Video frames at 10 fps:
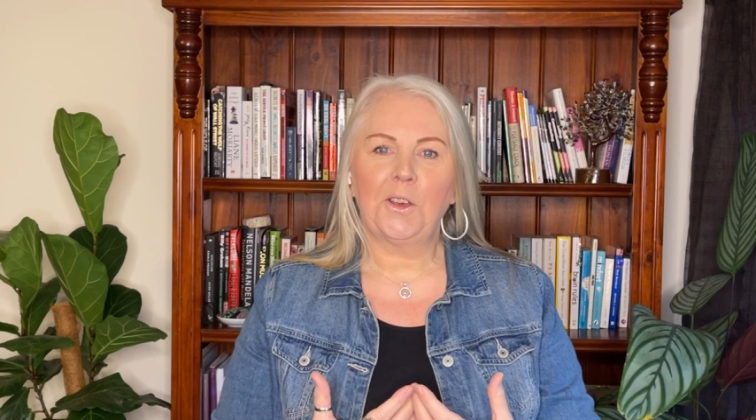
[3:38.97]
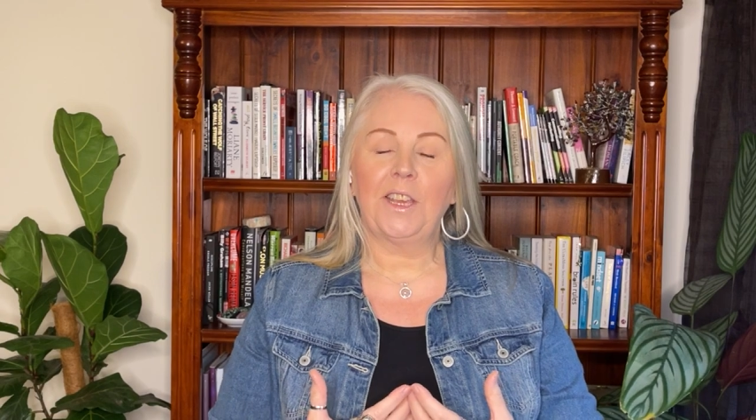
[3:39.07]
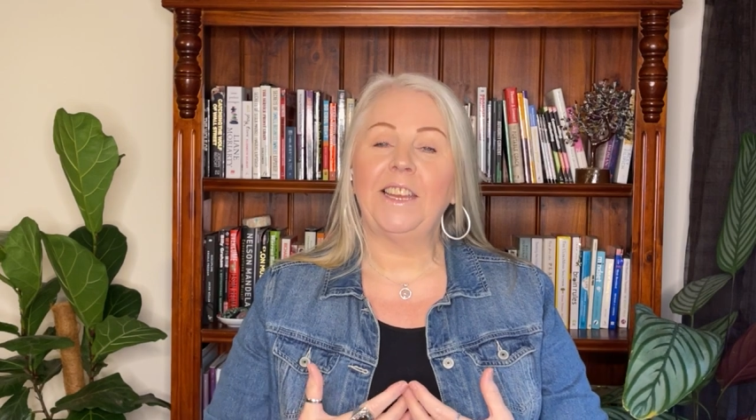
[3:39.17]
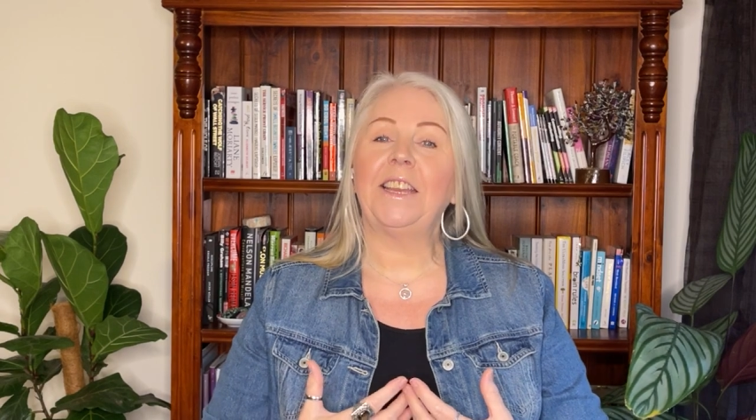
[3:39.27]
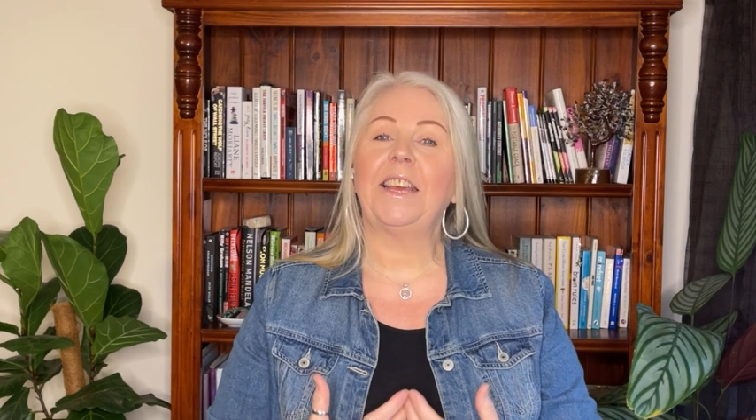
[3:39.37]

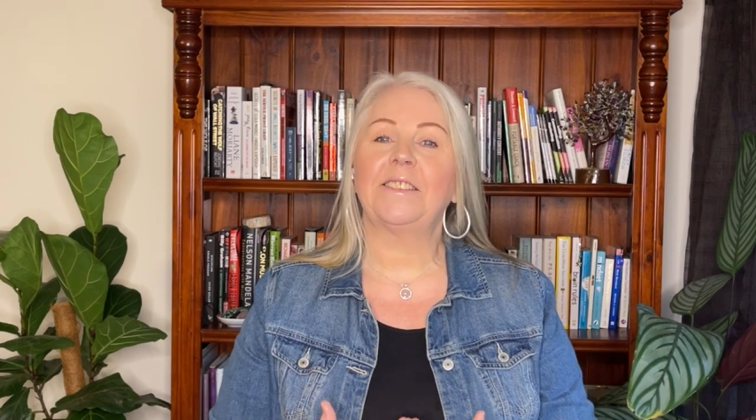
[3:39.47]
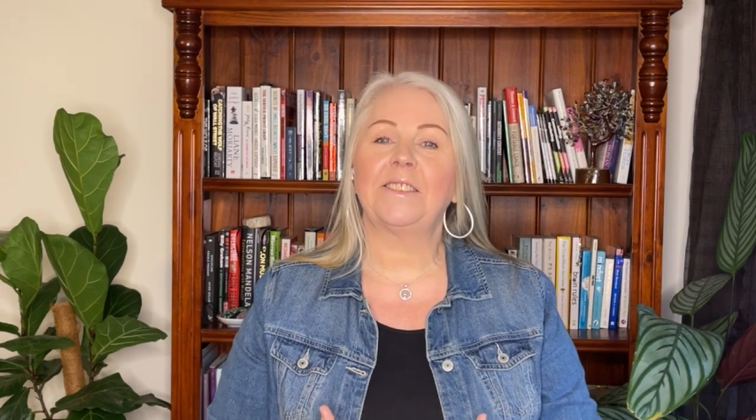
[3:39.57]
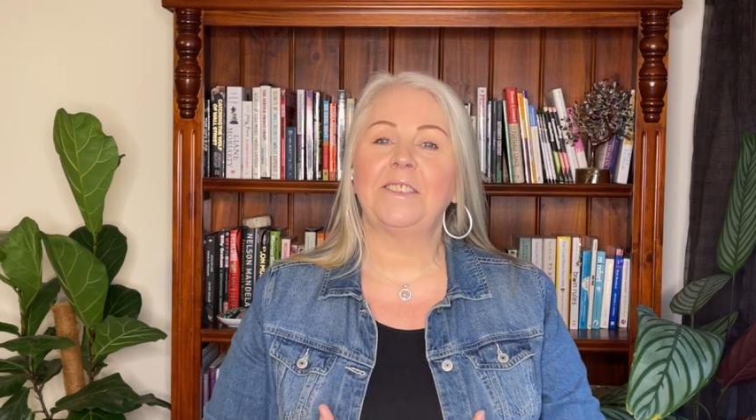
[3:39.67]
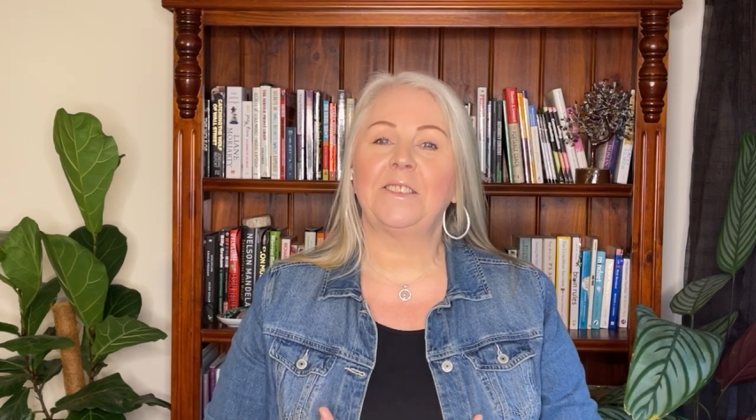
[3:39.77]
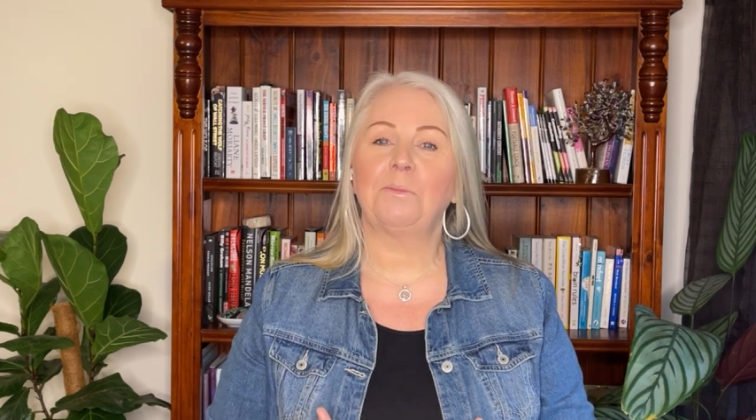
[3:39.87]
in
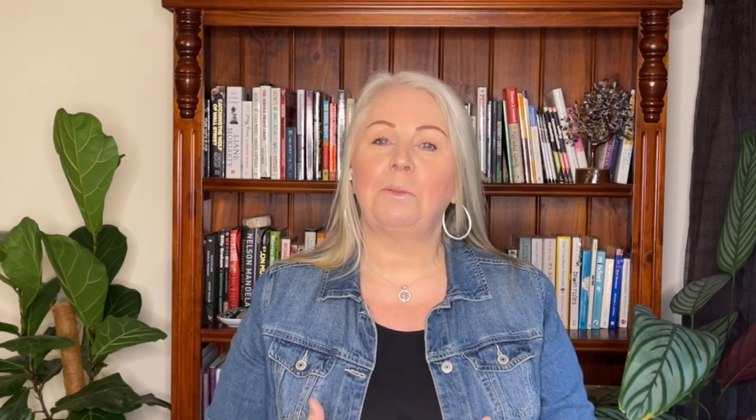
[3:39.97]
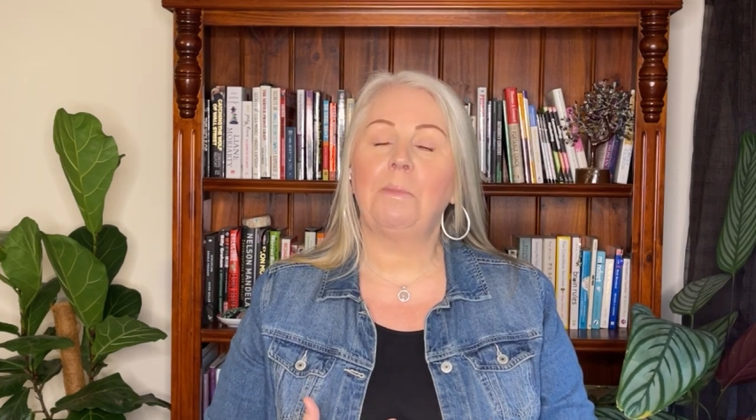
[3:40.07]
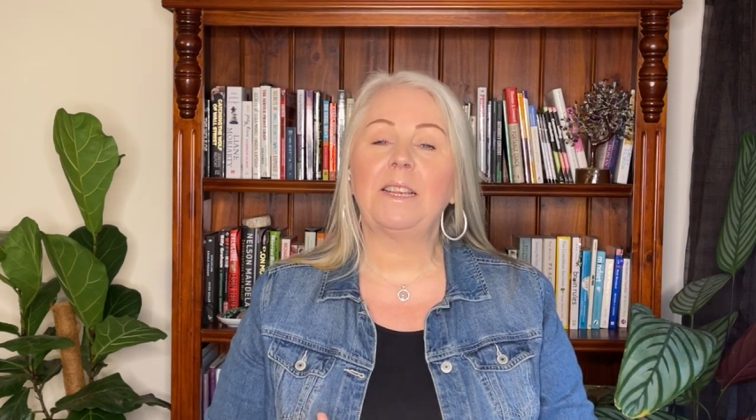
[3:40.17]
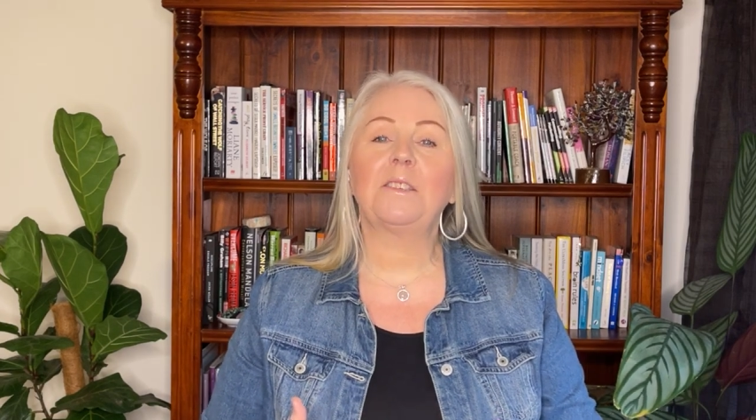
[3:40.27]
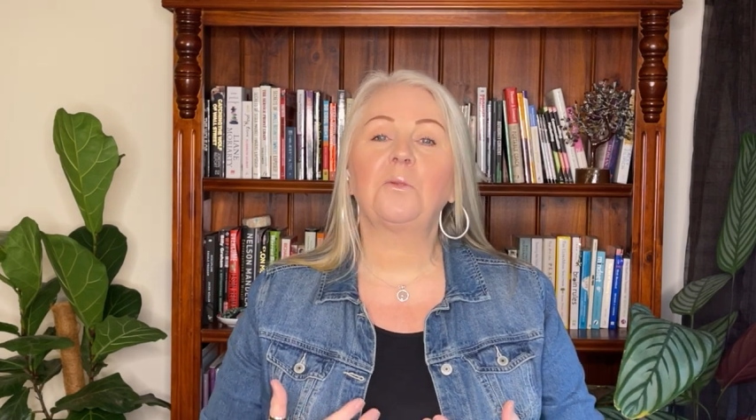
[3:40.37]
essence, we
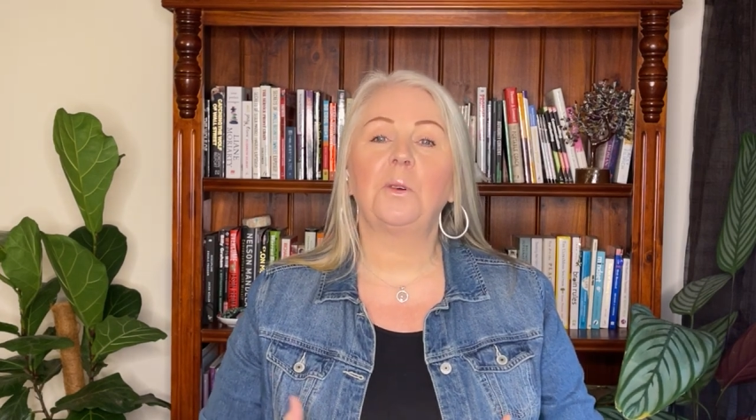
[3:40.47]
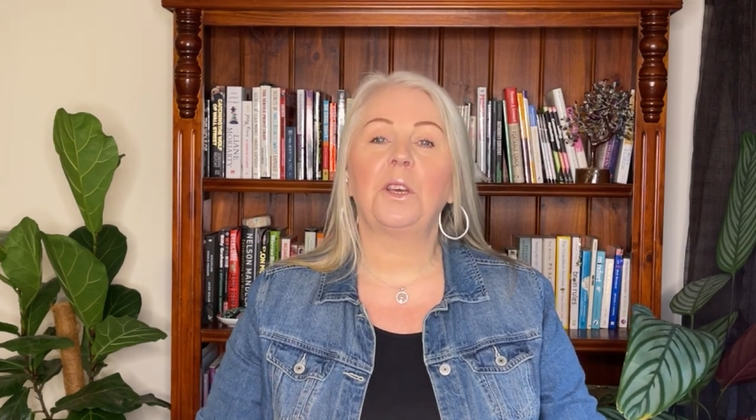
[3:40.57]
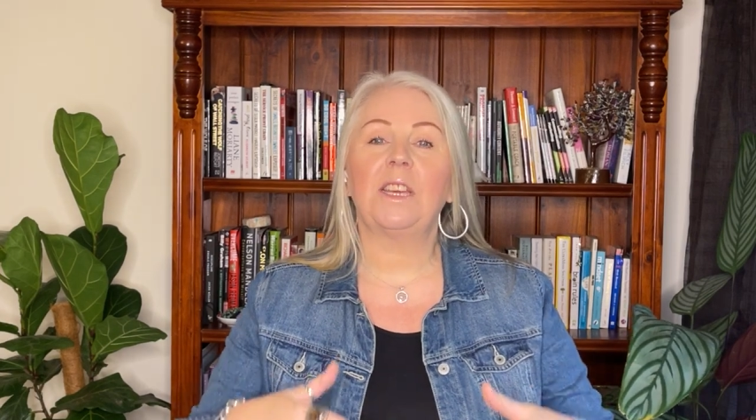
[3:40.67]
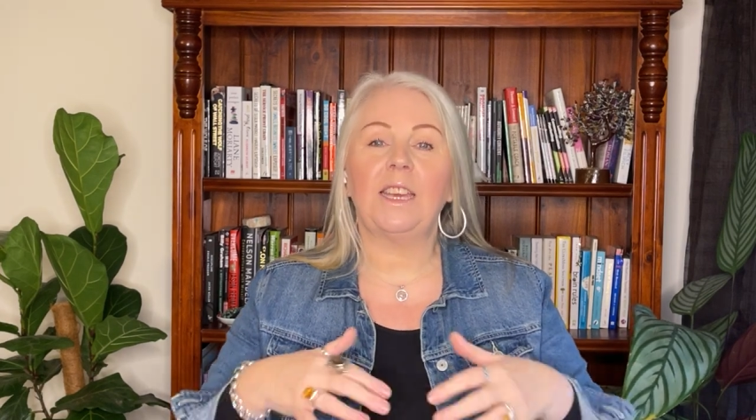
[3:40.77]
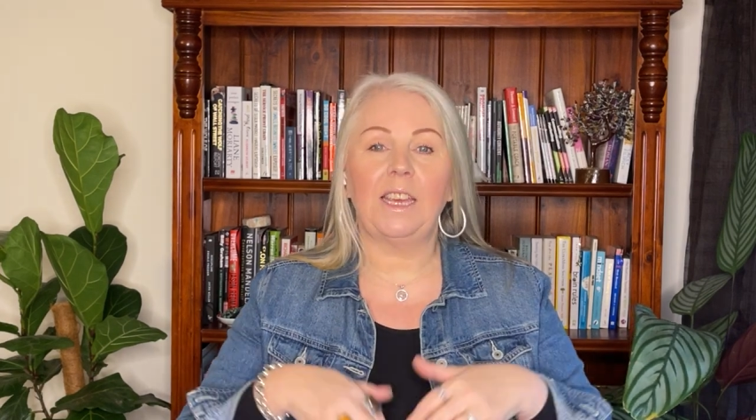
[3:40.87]
must
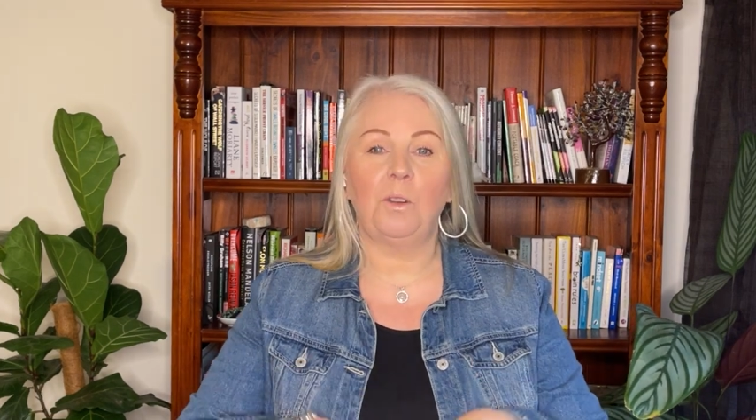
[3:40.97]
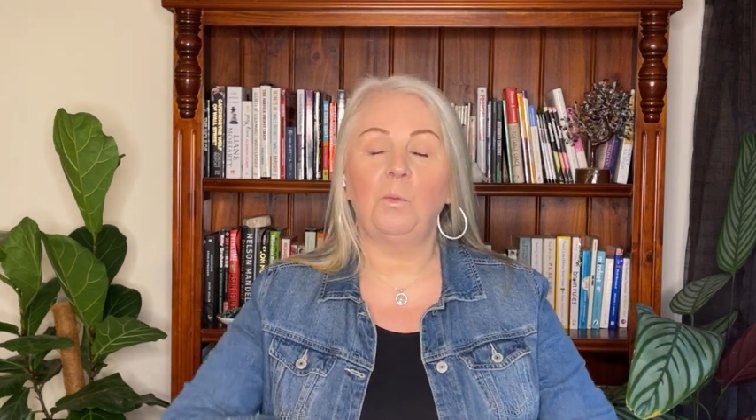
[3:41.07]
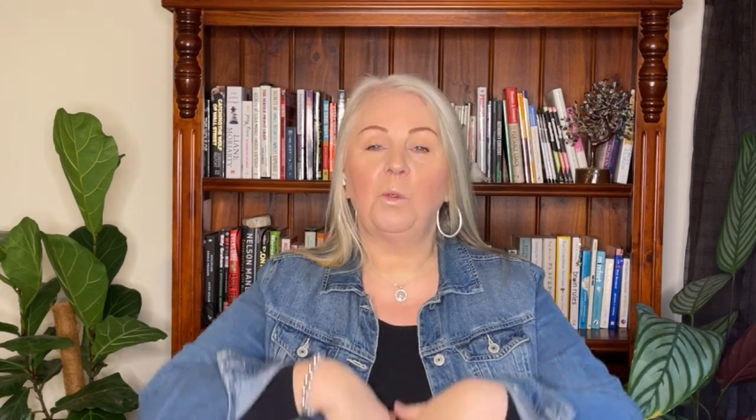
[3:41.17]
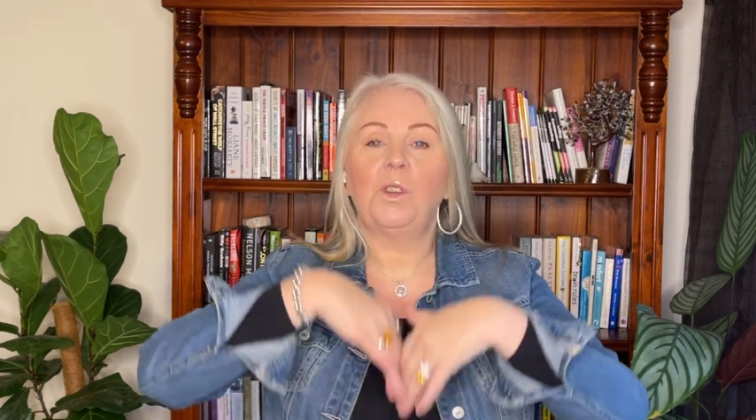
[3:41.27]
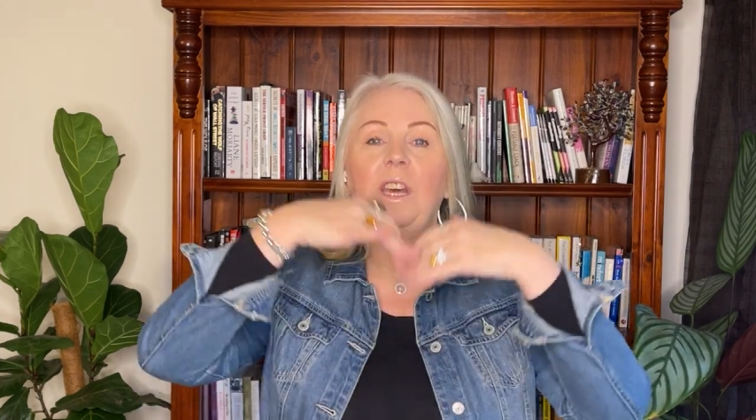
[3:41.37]
work
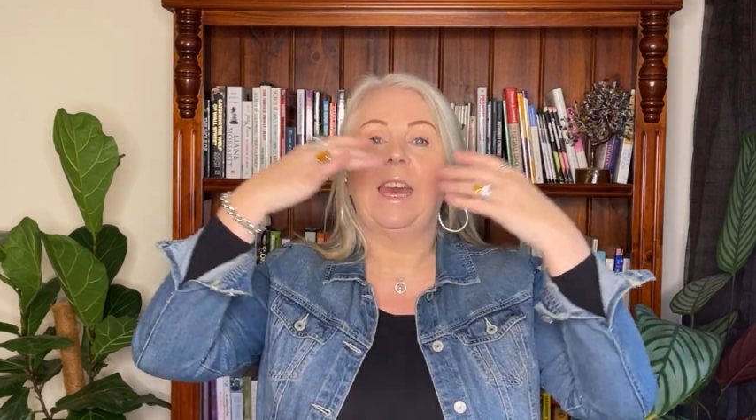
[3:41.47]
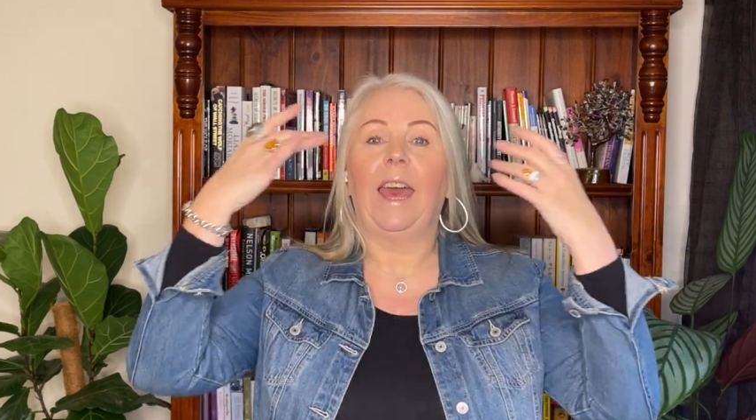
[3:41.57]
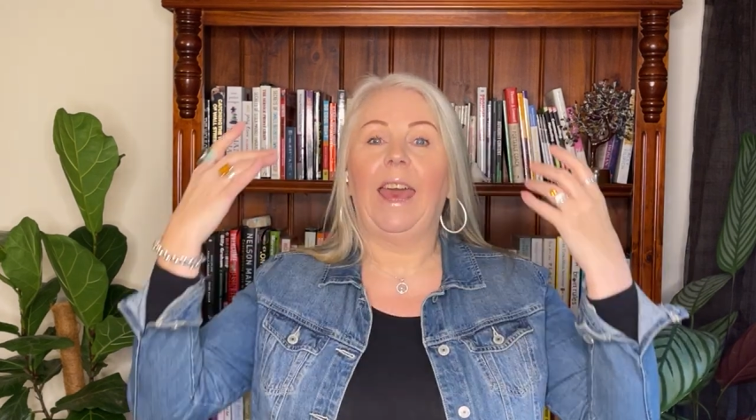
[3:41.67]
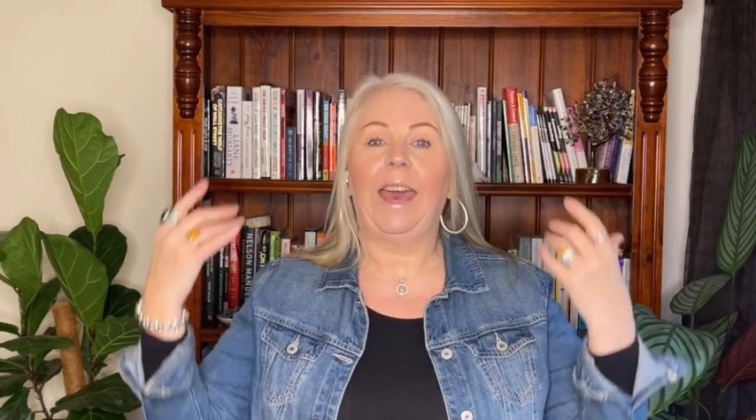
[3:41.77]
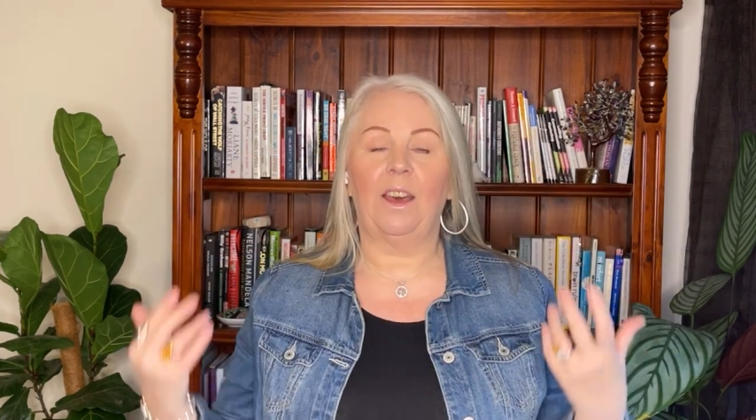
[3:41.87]
inward
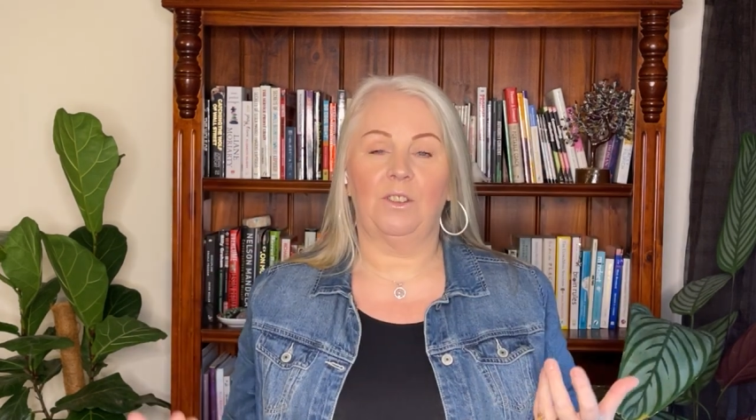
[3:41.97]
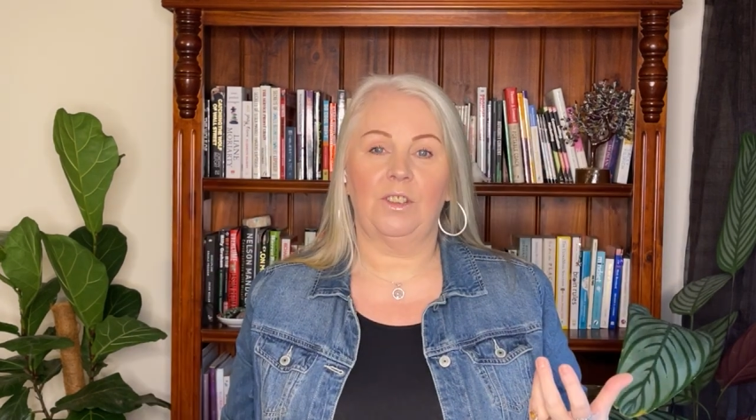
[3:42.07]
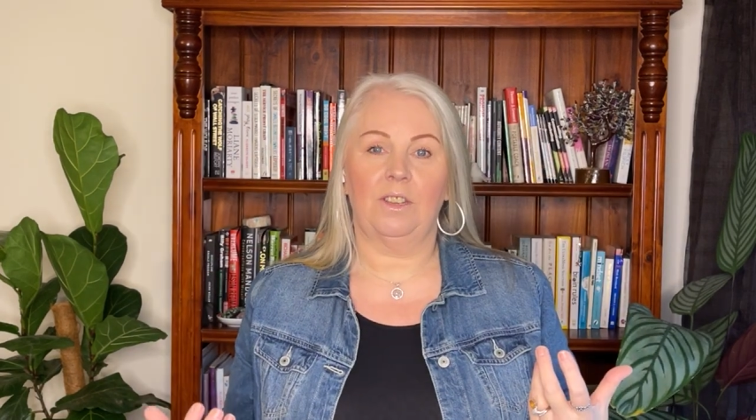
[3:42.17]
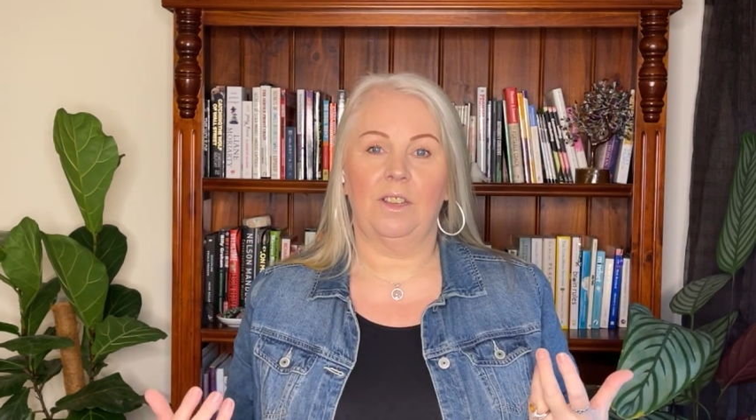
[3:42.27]
out.